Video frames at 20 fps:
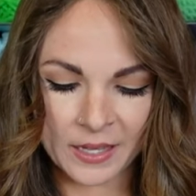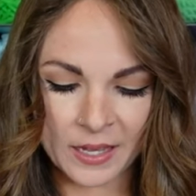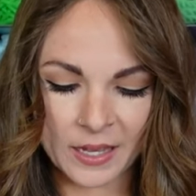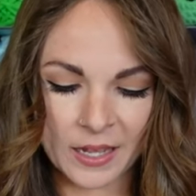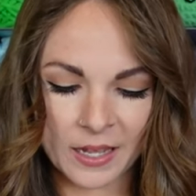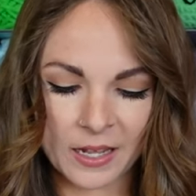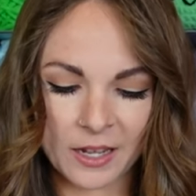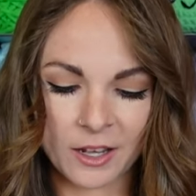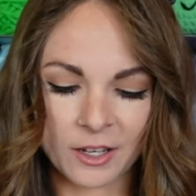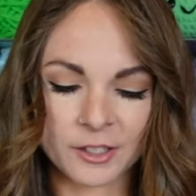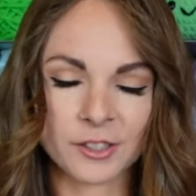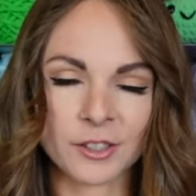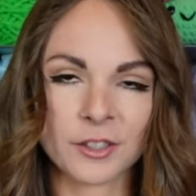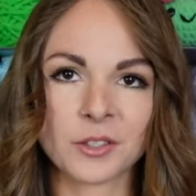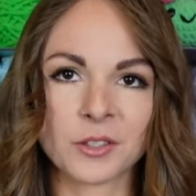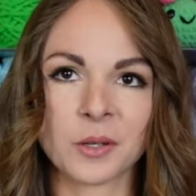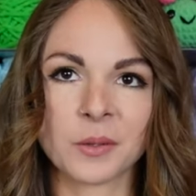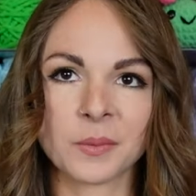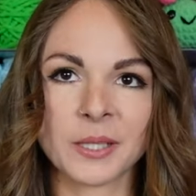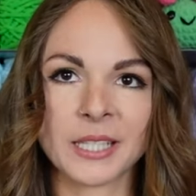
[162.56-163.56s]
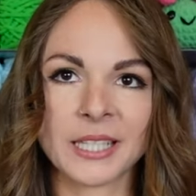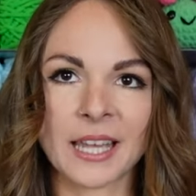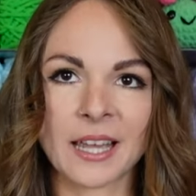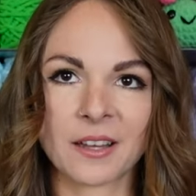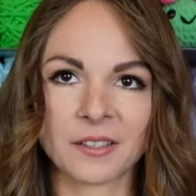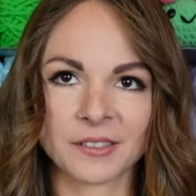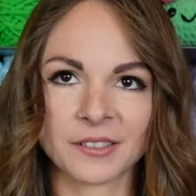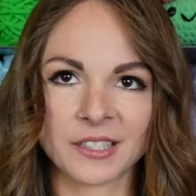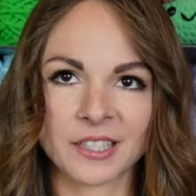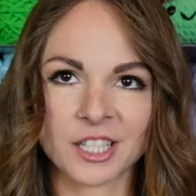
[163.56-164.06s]
I also normally
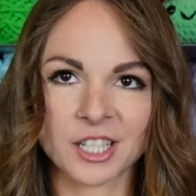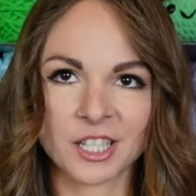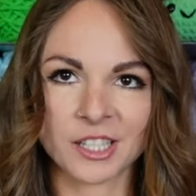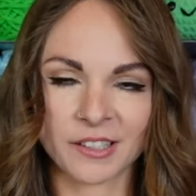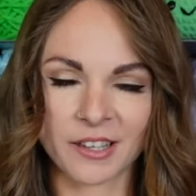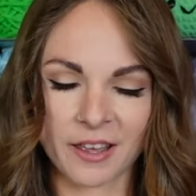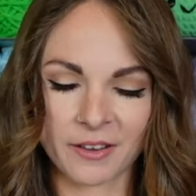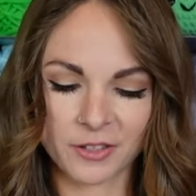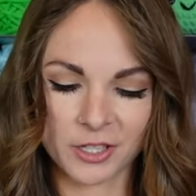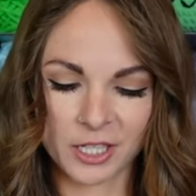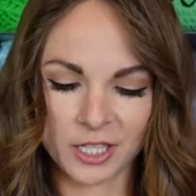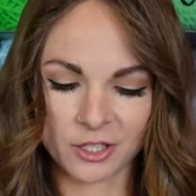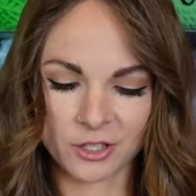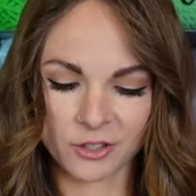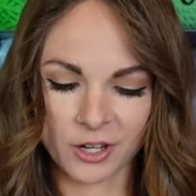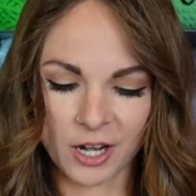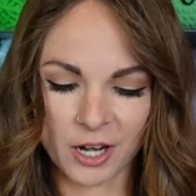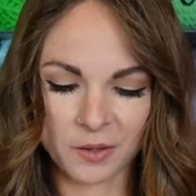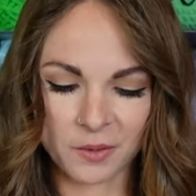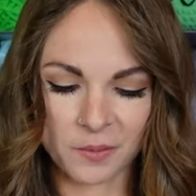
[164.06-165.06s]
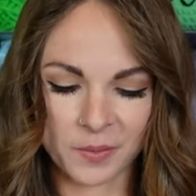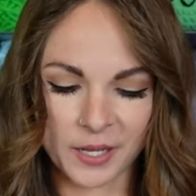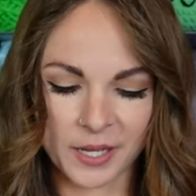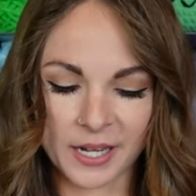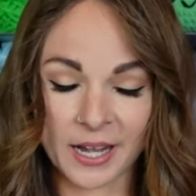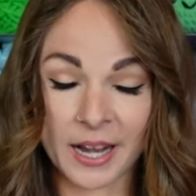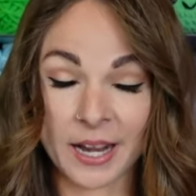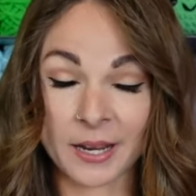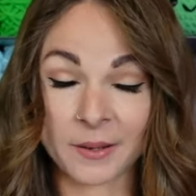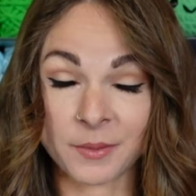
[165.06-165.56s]
count stitches after each round,
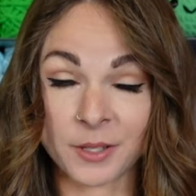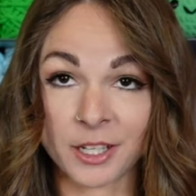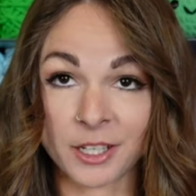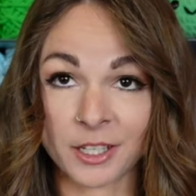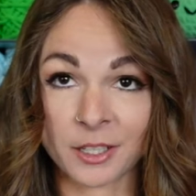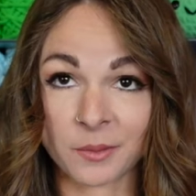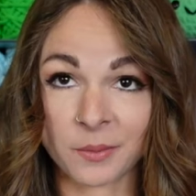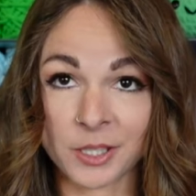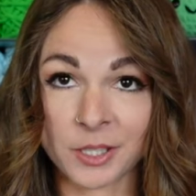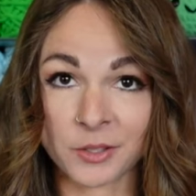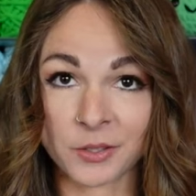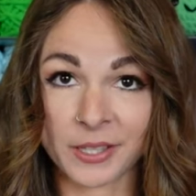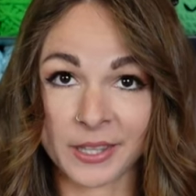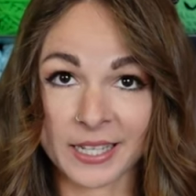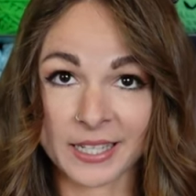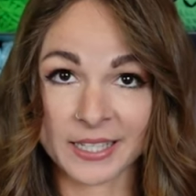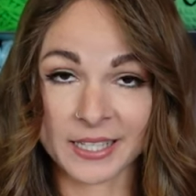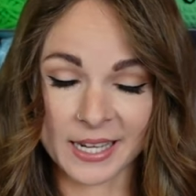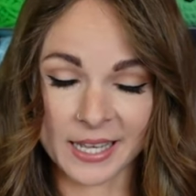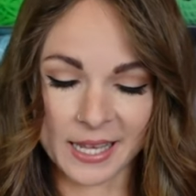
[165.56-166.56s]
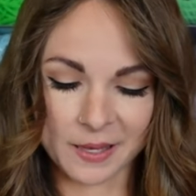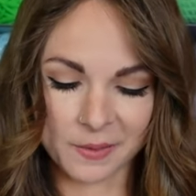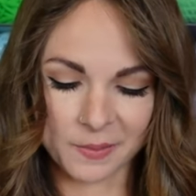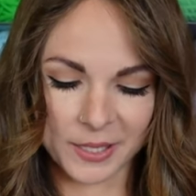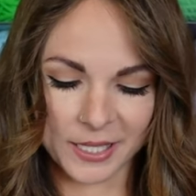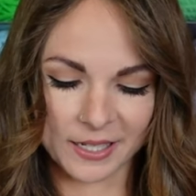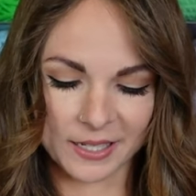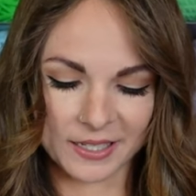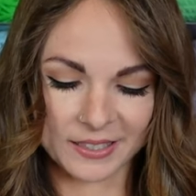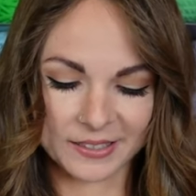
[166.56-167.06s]
but I'm not going to be doing that today
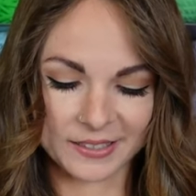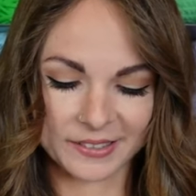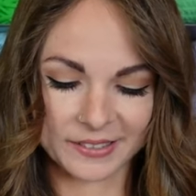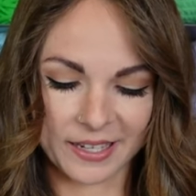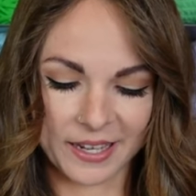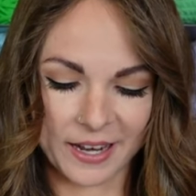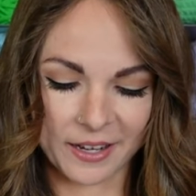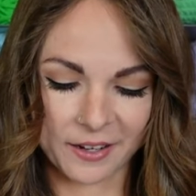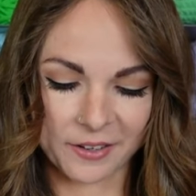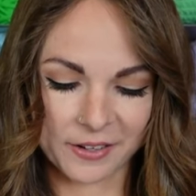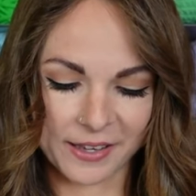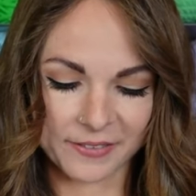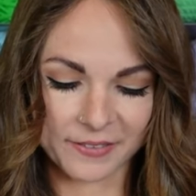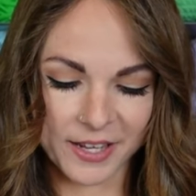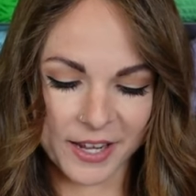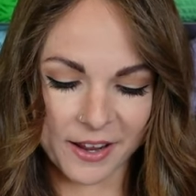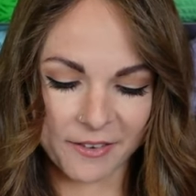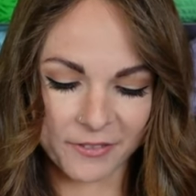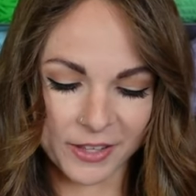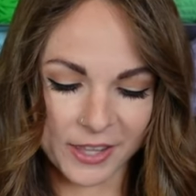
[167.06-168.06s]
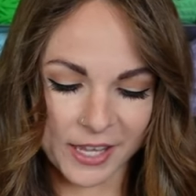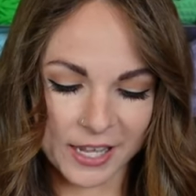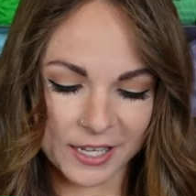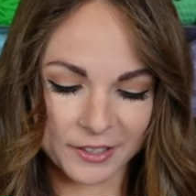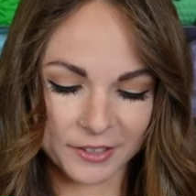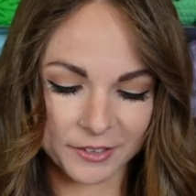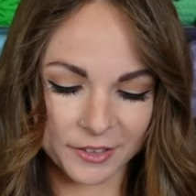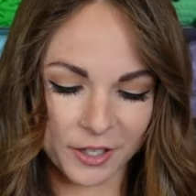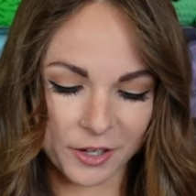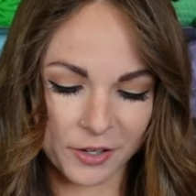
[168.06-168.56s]
because I don't have time for that.
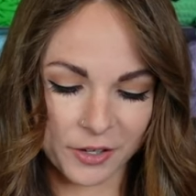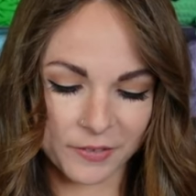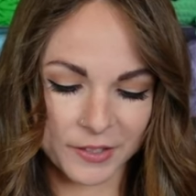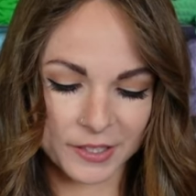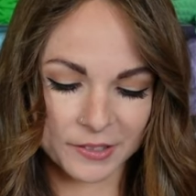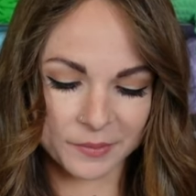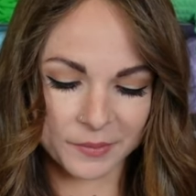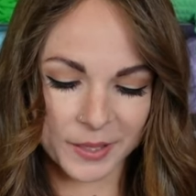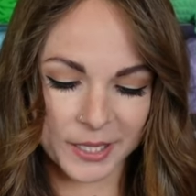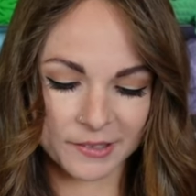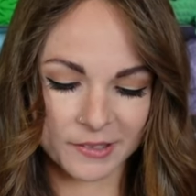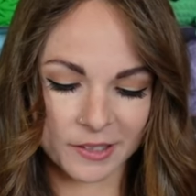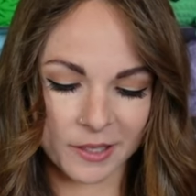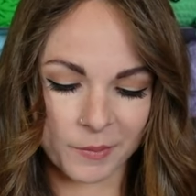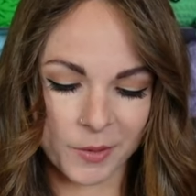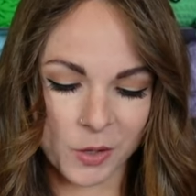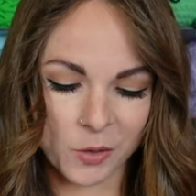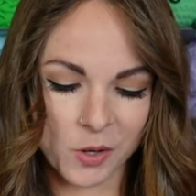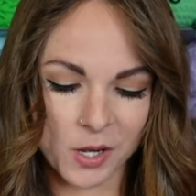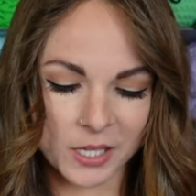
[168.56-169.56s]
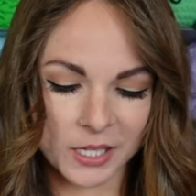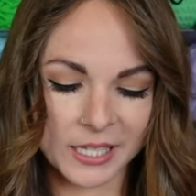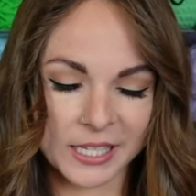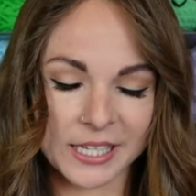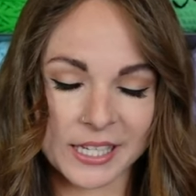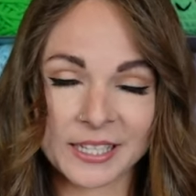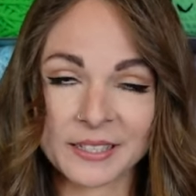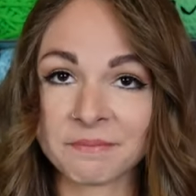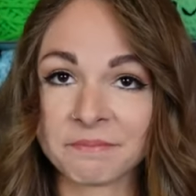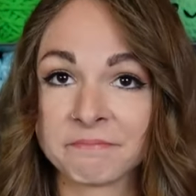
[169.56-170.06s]
So if these mice come out
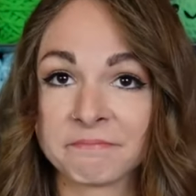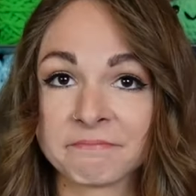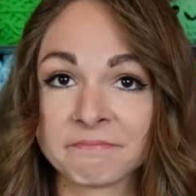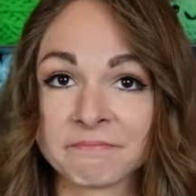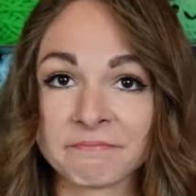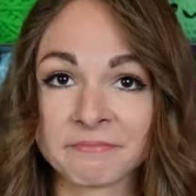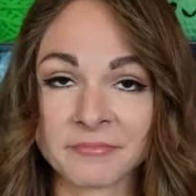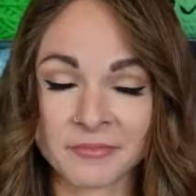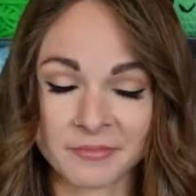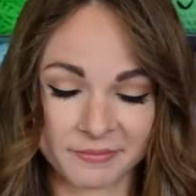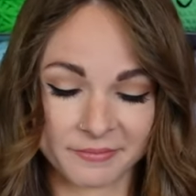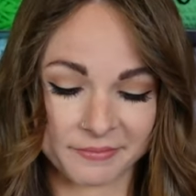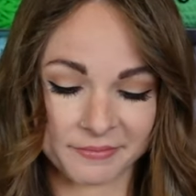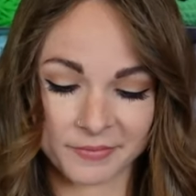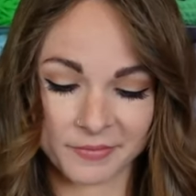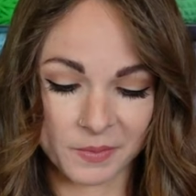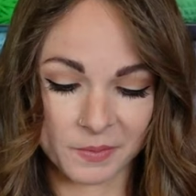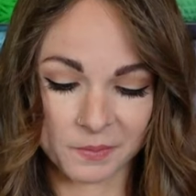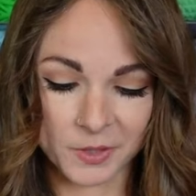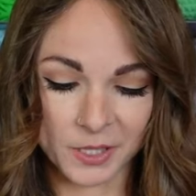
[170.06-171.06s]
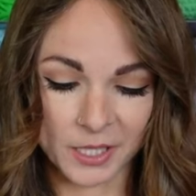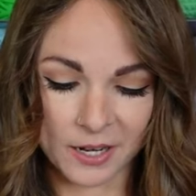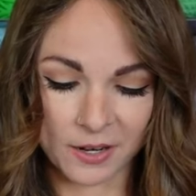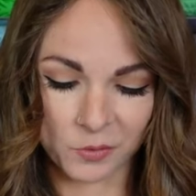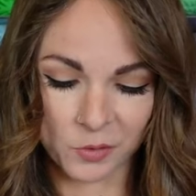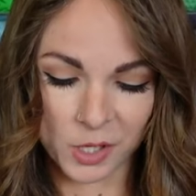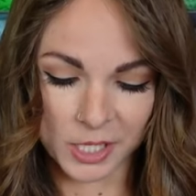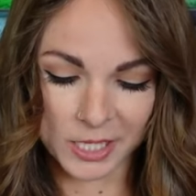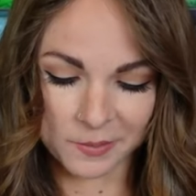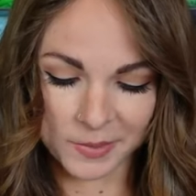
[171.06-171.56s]
wonky, I'm going to
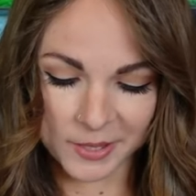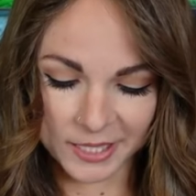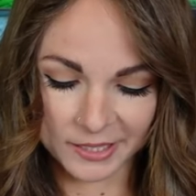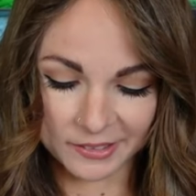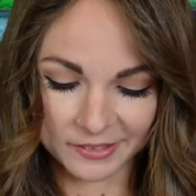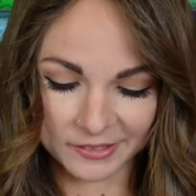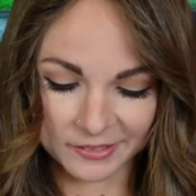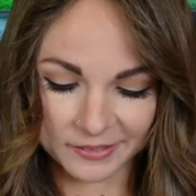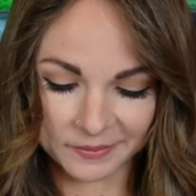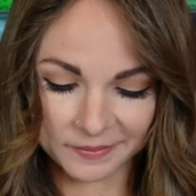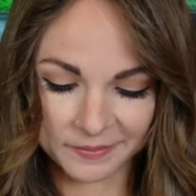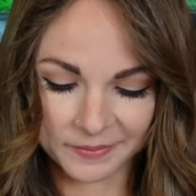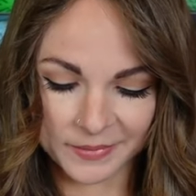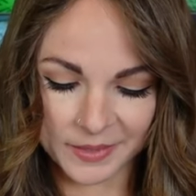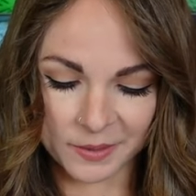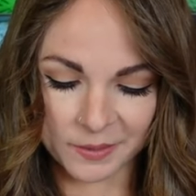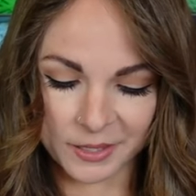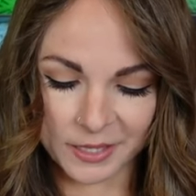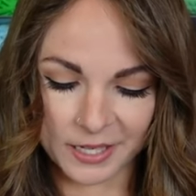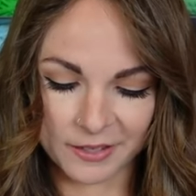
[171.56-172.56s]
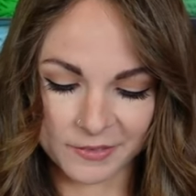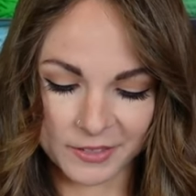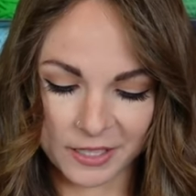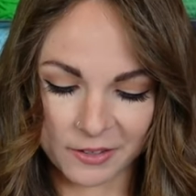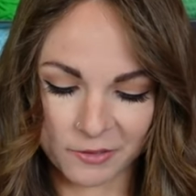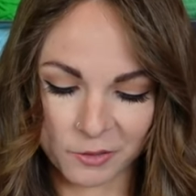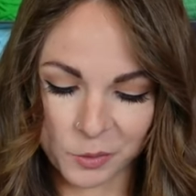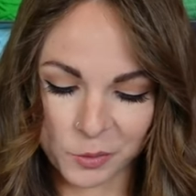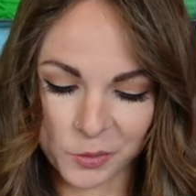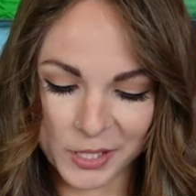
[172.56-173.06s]
have wonky mice gonna have to
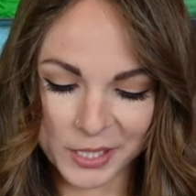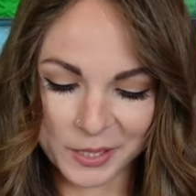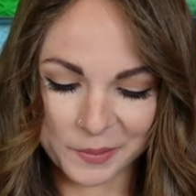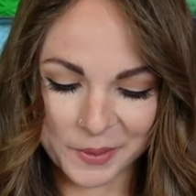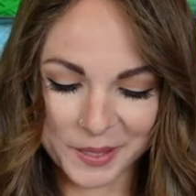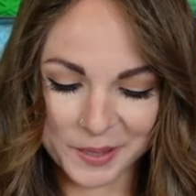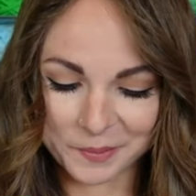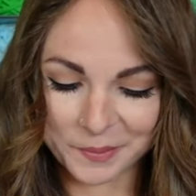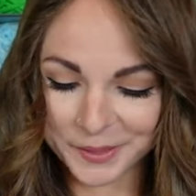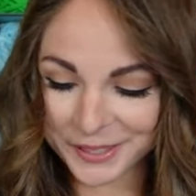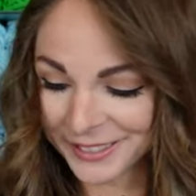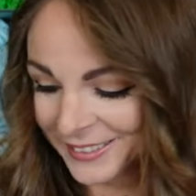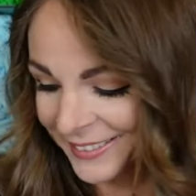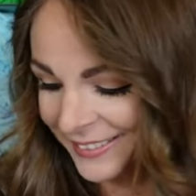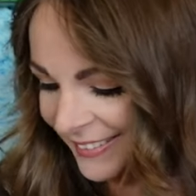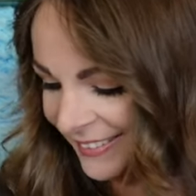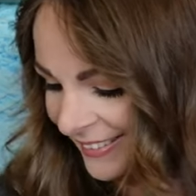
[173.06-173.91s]
give them away to people.